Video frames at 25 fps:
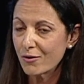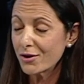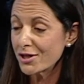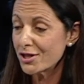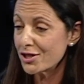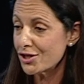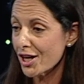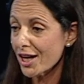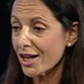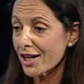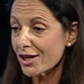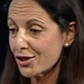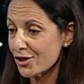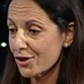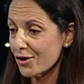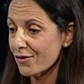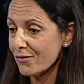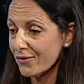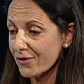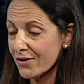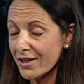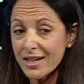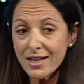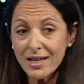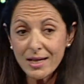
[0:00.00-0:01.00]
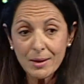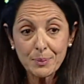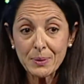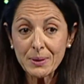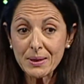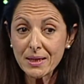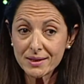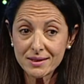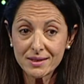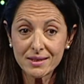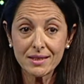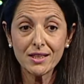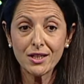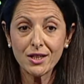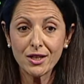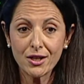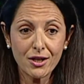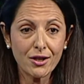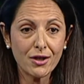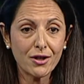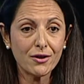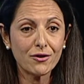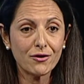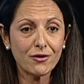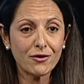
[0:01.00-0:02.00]
rejection really bloody
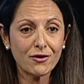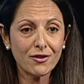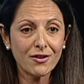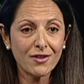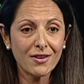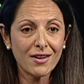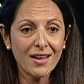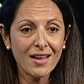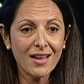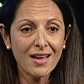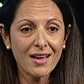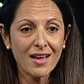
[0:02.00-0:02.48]
hurts.